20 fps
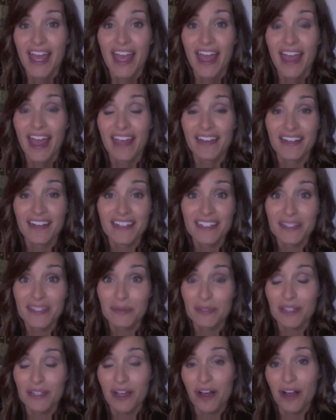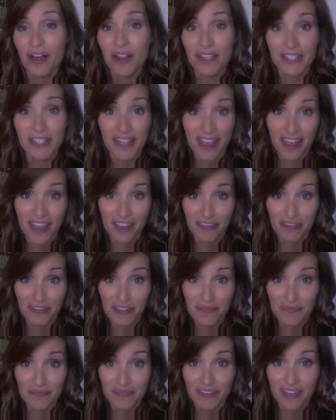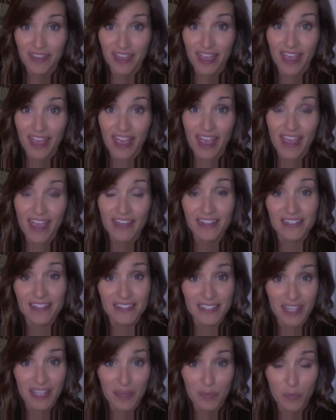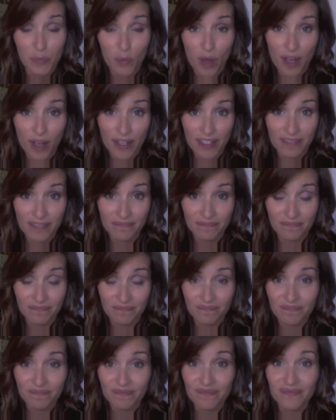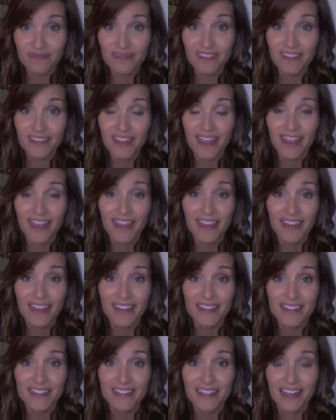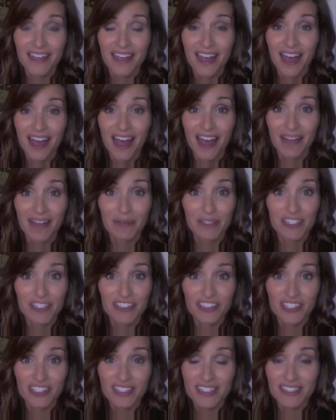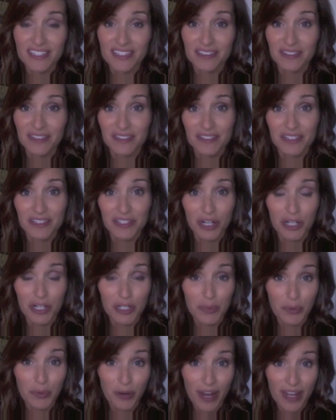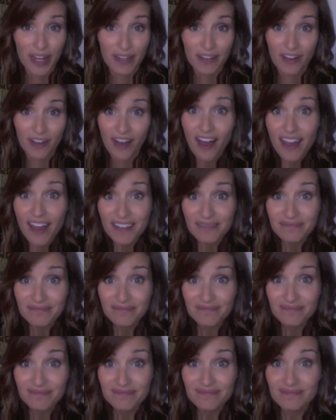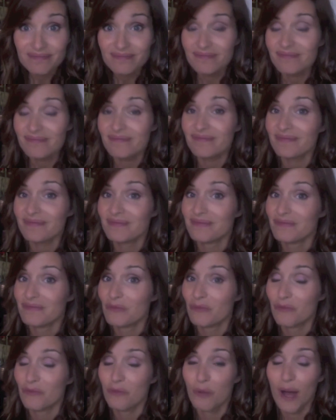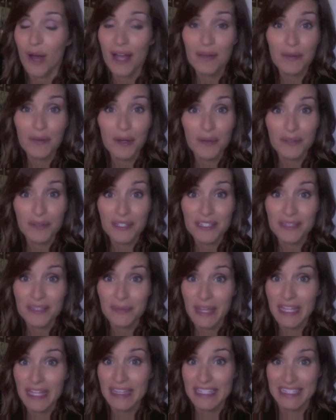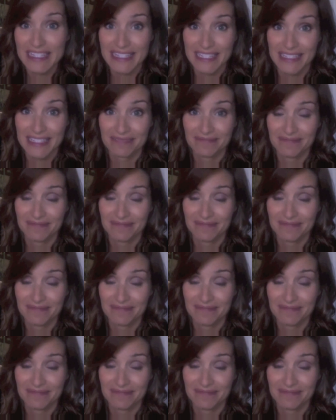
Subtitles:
And I just was all in a huff, and I just kept walking. And I was just starting to pray, God, why won't this man listen?